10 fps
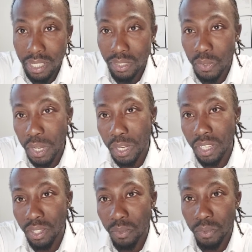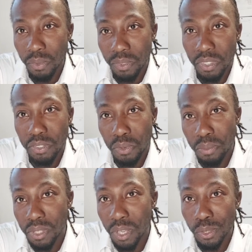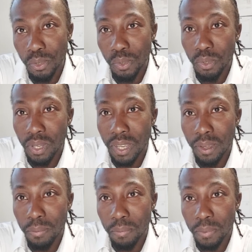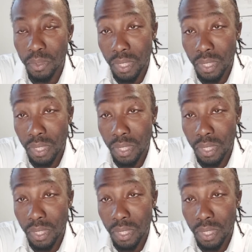That's why the scripture also um,